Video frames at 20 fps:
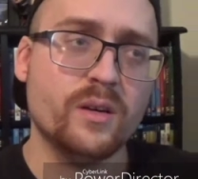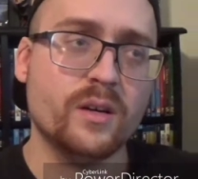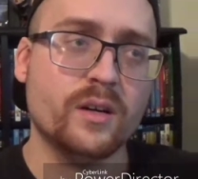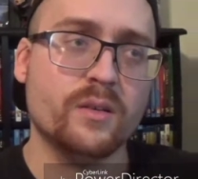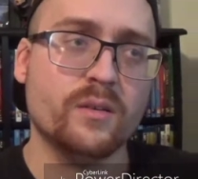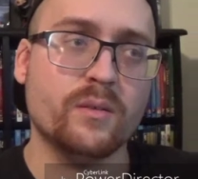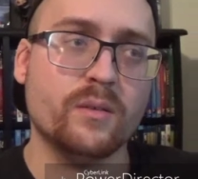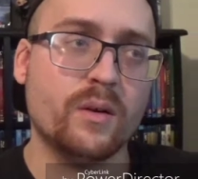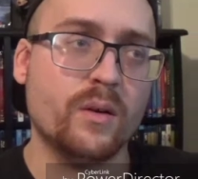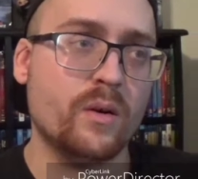
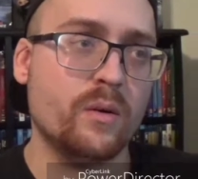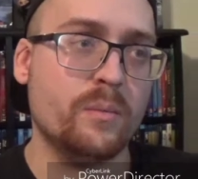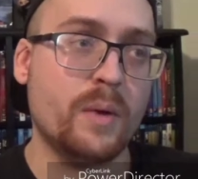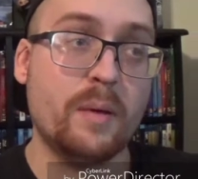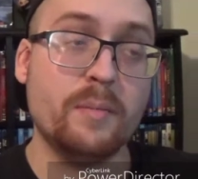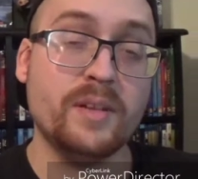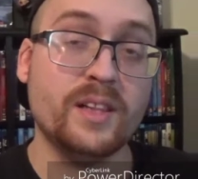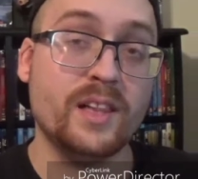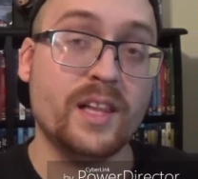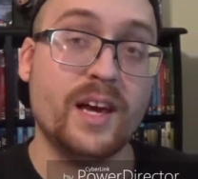like or
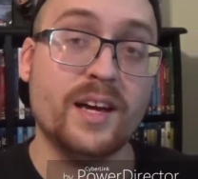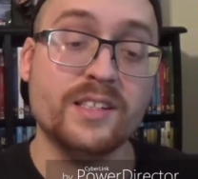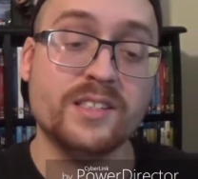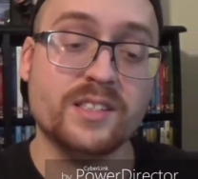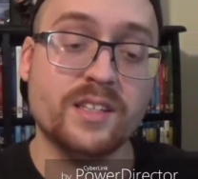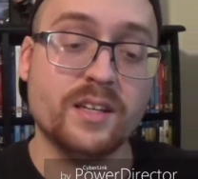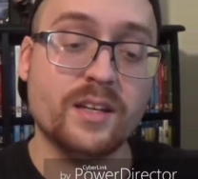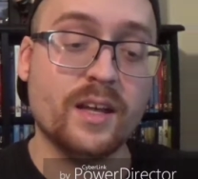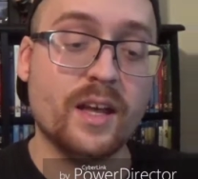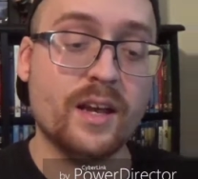maybe
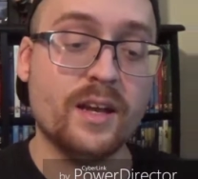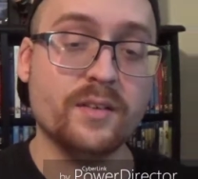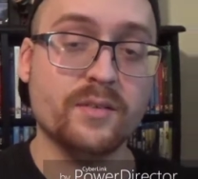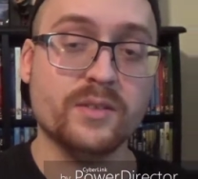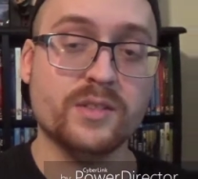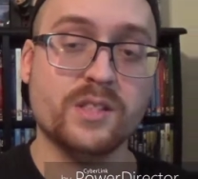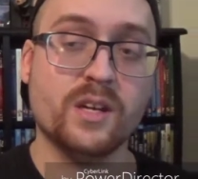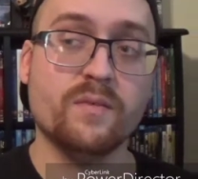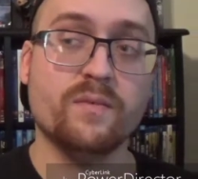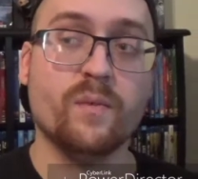less, and and it
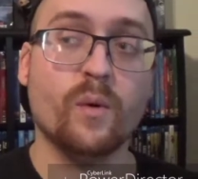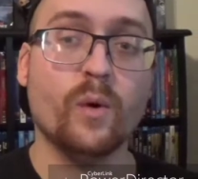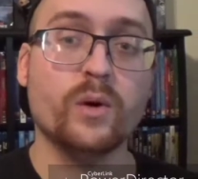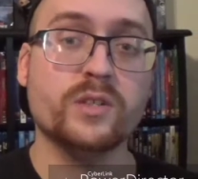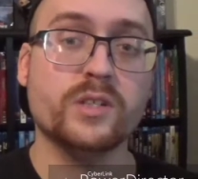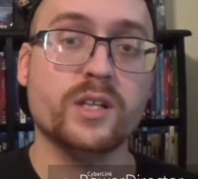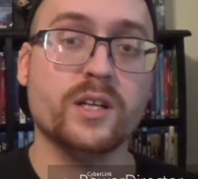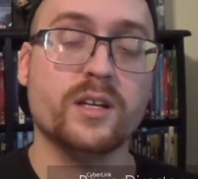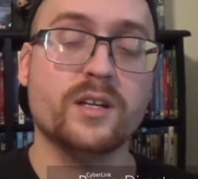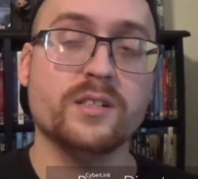was
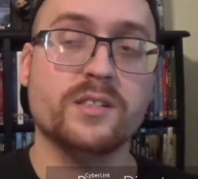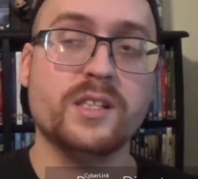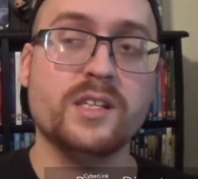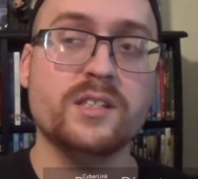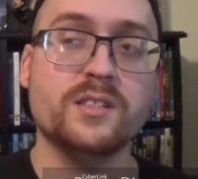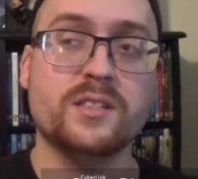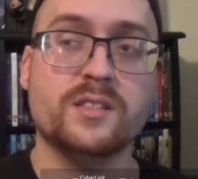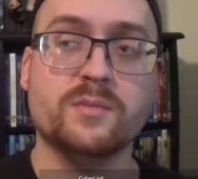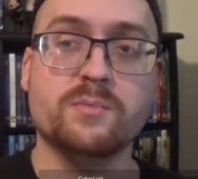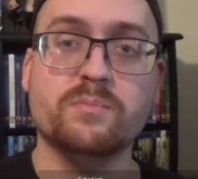unfortunate because
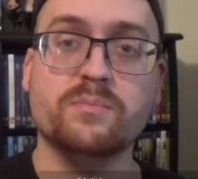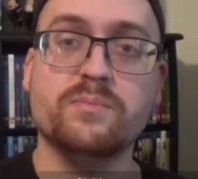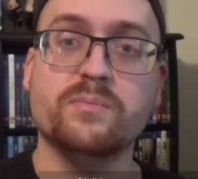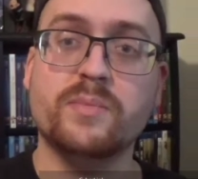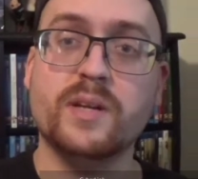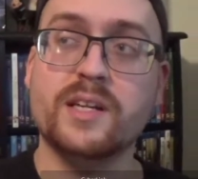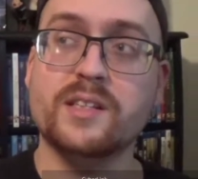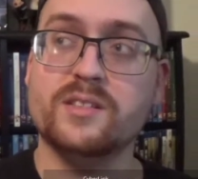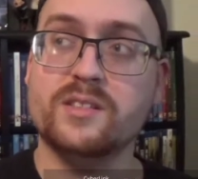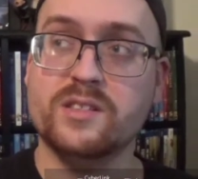he's
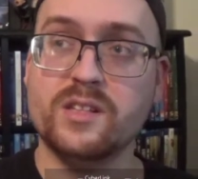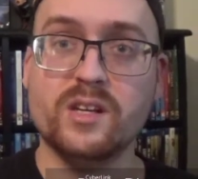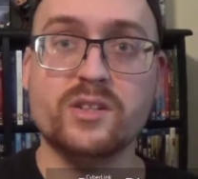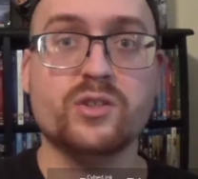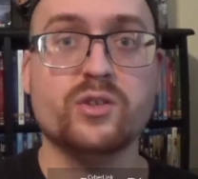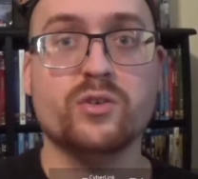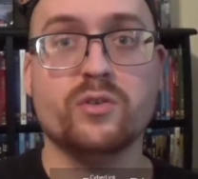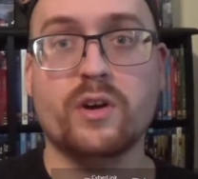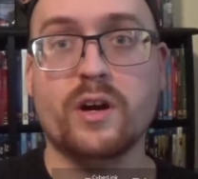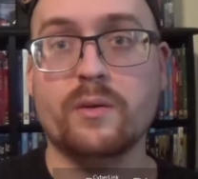been in
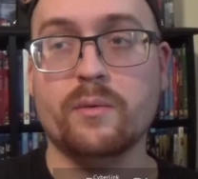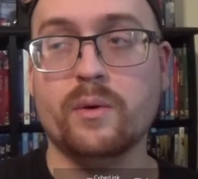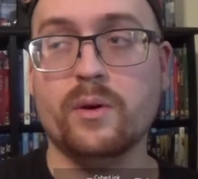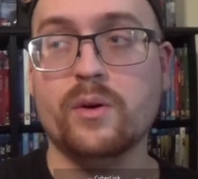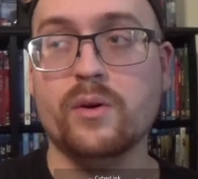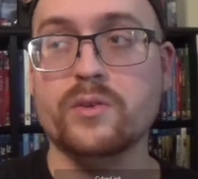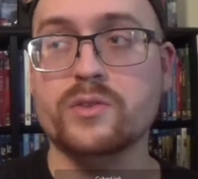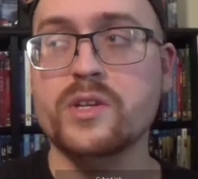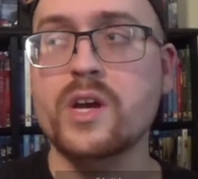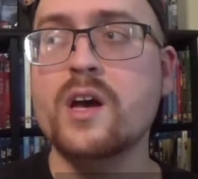such great
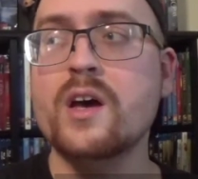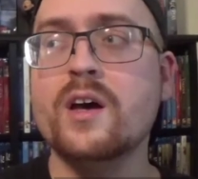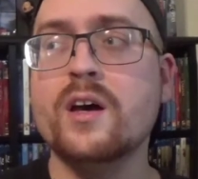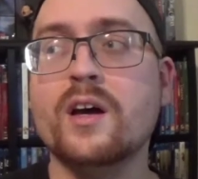roles,